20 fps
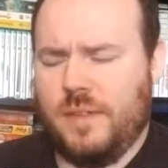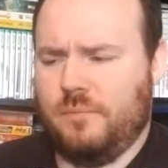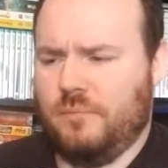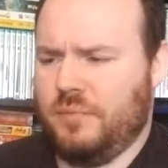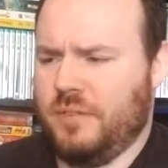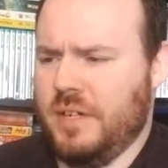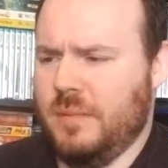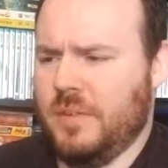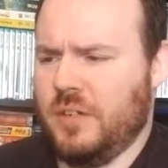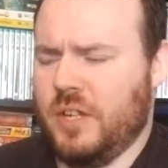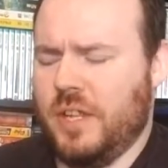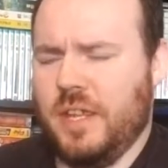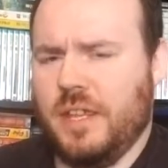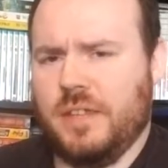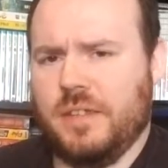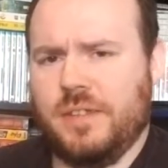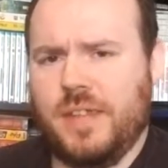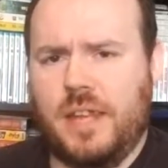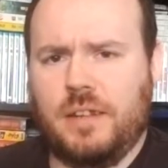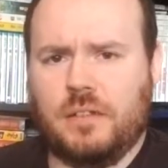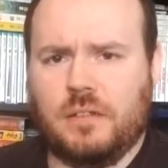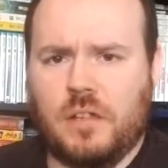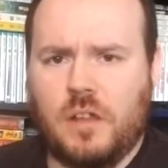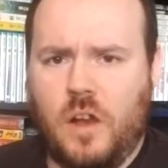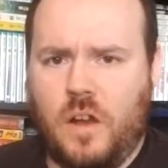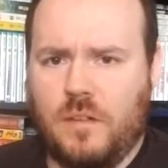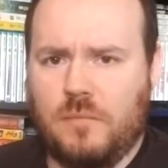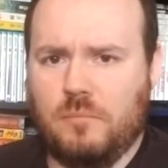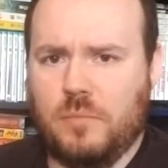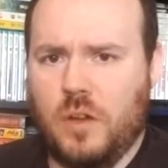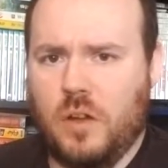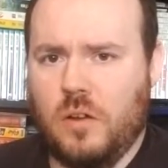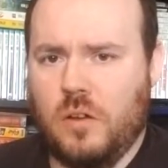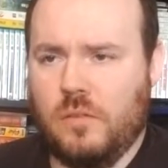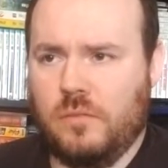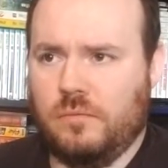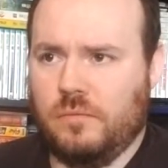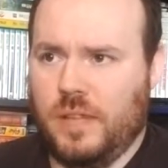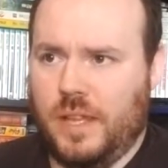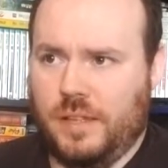pretty much a standard
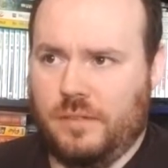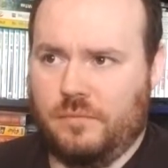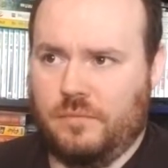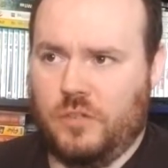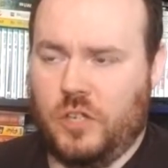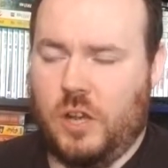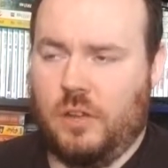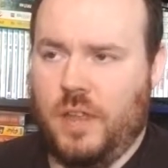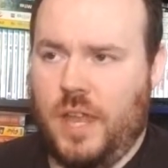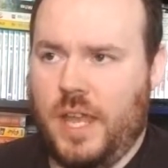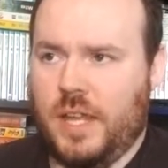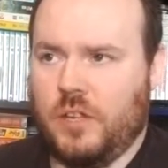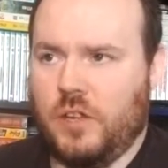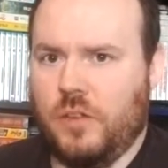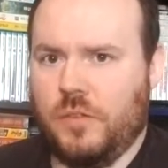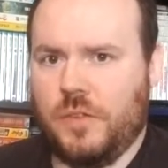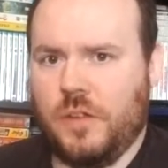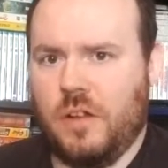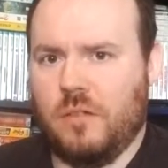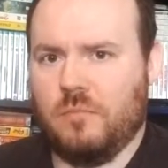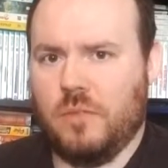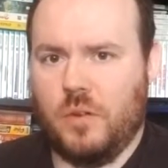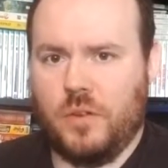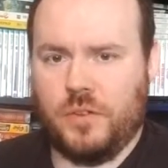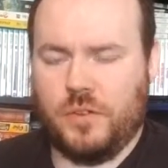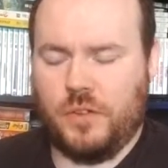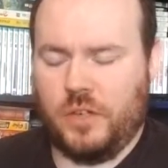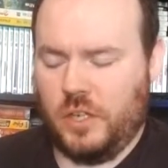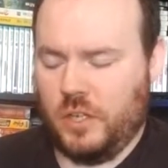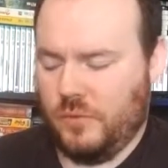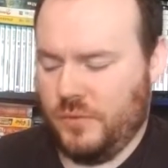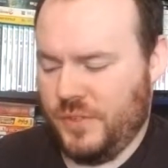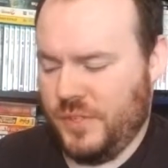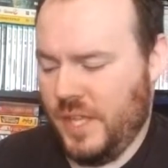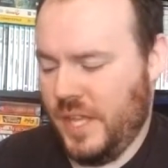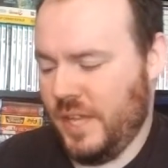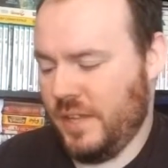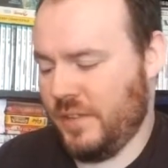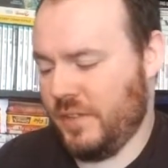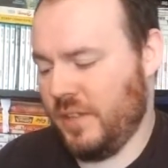combo, like Sonic the Hedgehog's combo in Sonic
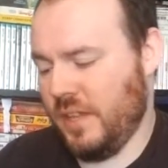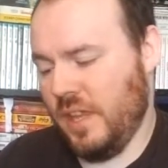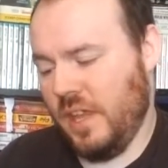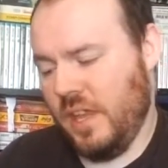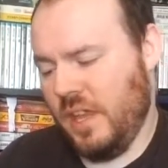06.